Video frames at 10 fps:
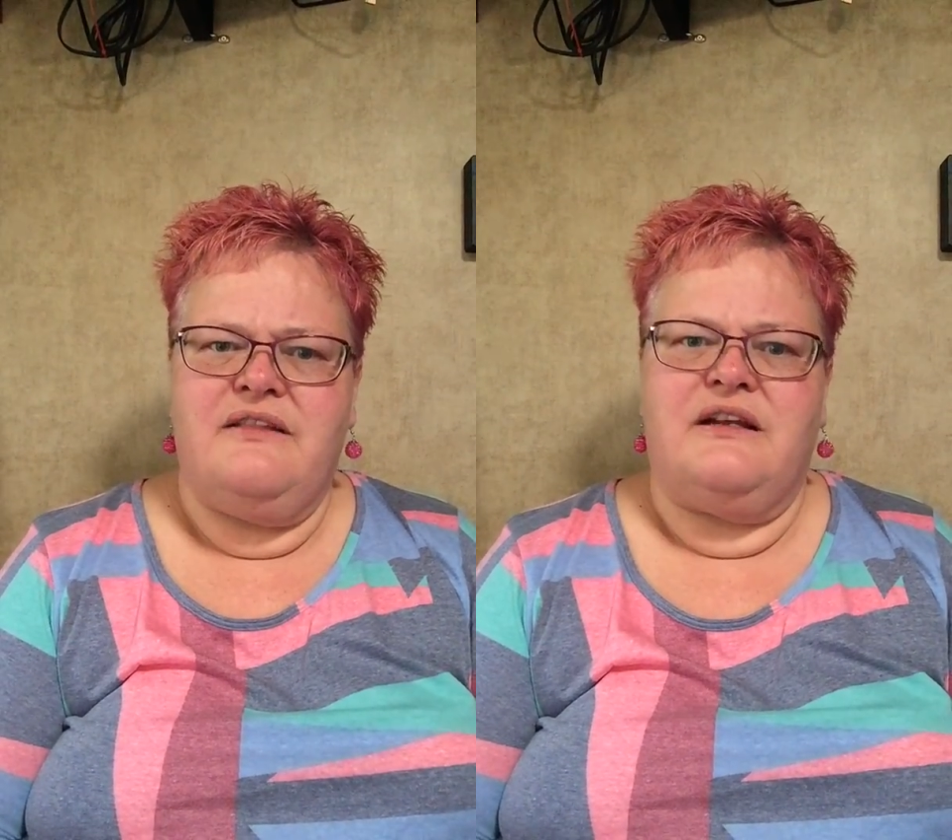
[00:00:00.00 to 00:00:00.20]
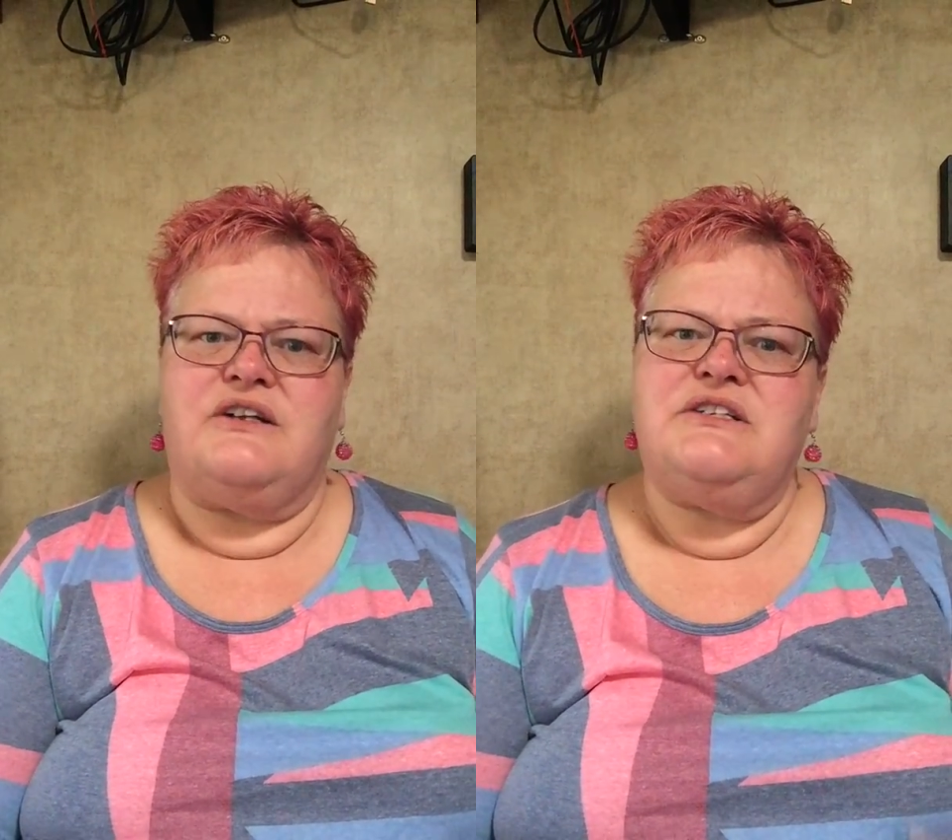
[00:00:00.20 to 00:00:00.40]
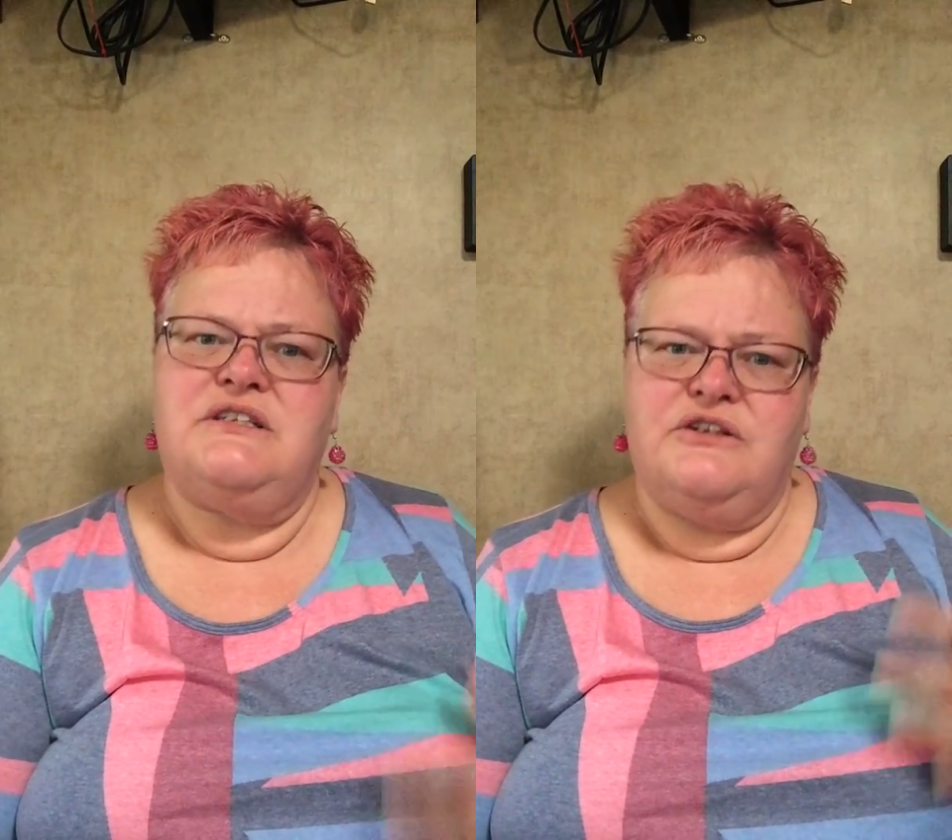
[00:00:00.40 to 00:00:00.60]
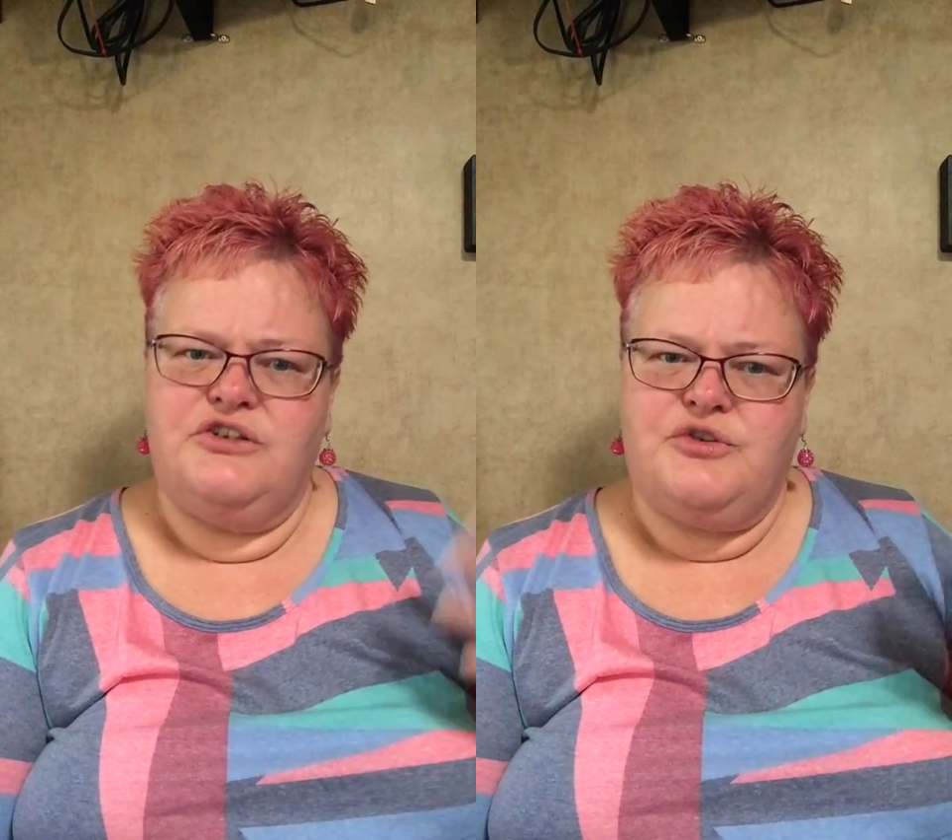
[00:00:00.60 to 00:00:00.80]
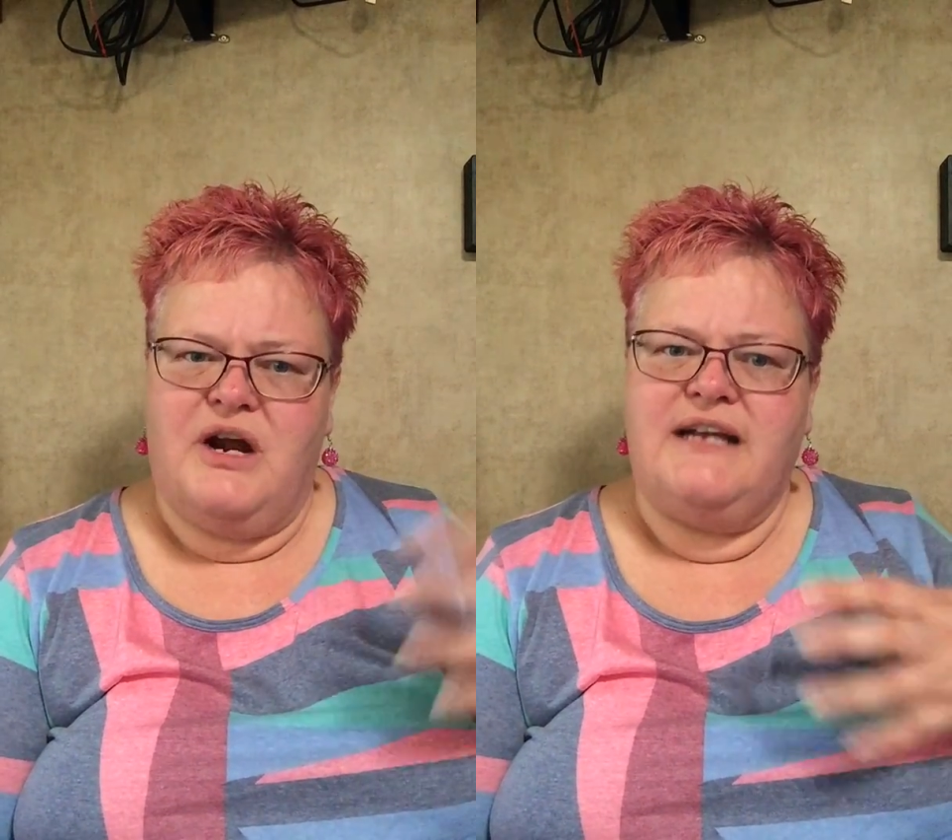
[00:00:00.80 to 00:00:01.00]
that are still
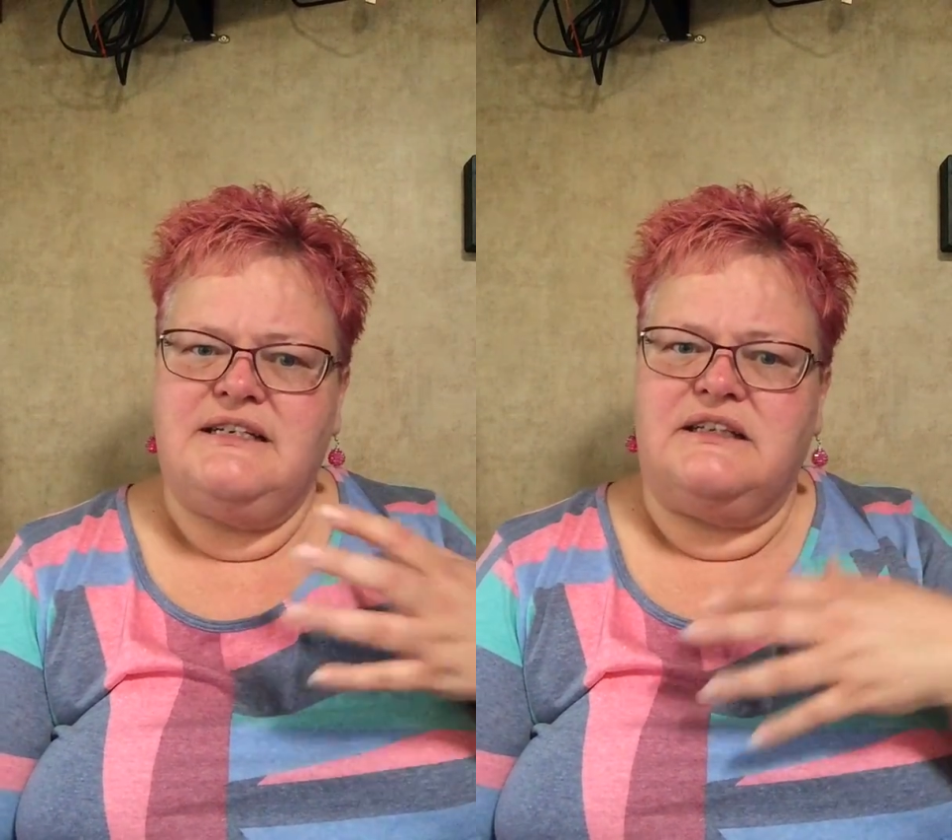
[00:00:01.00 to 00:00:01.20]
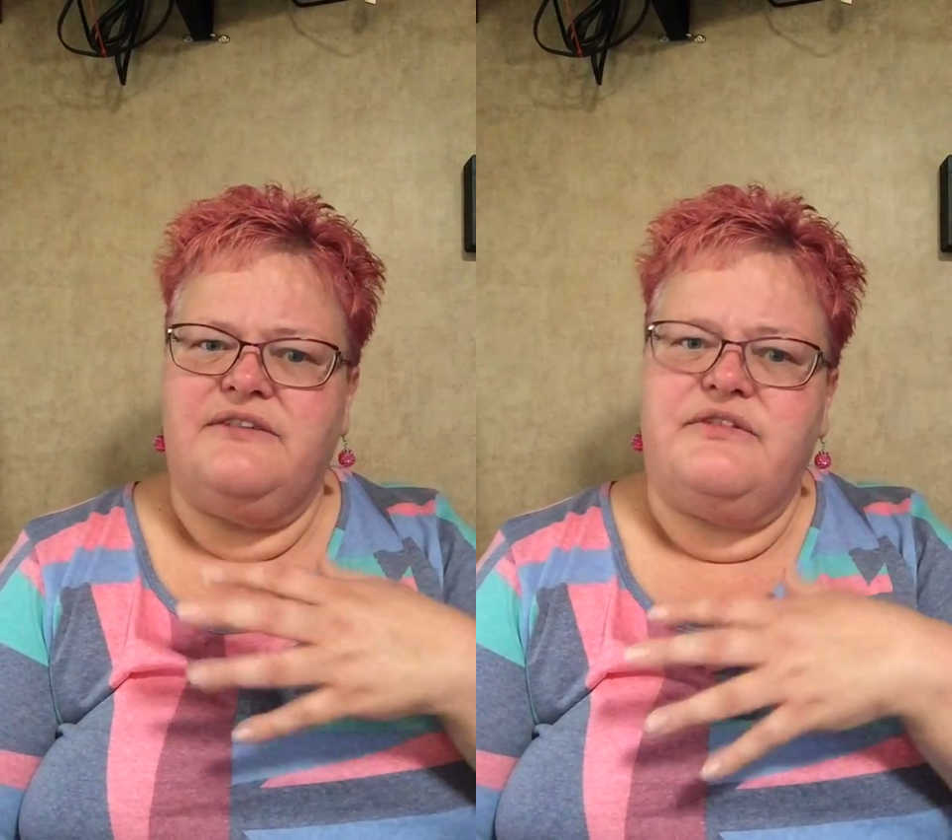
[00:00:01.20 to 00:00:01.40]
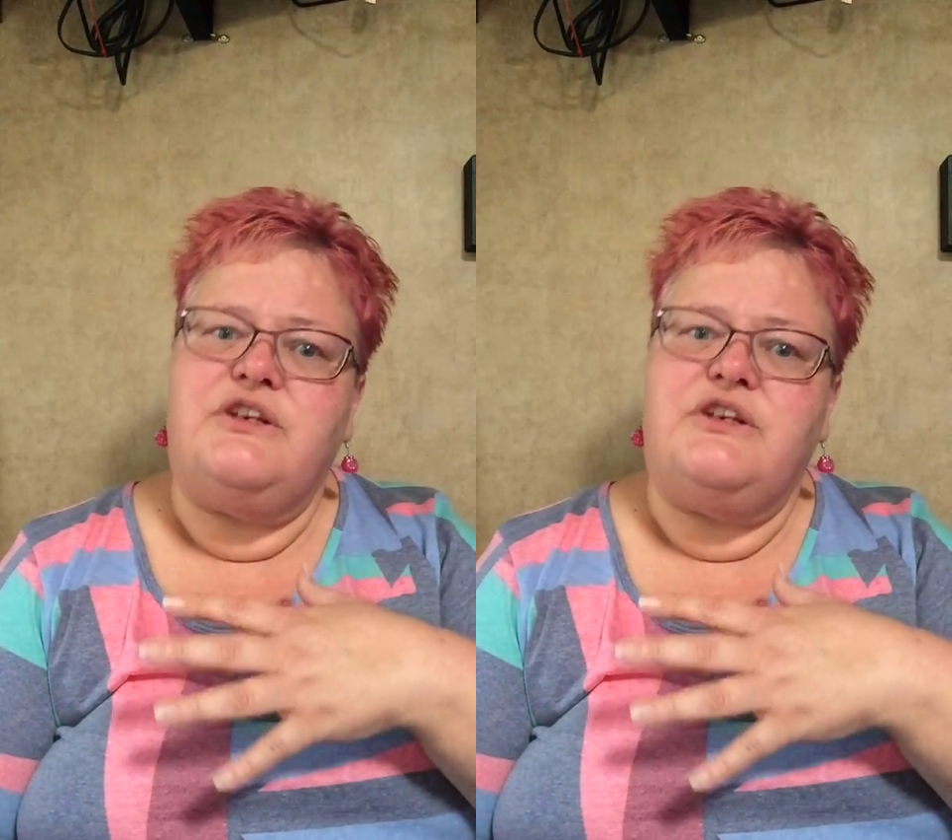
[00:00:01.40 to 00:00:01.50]
trying to live the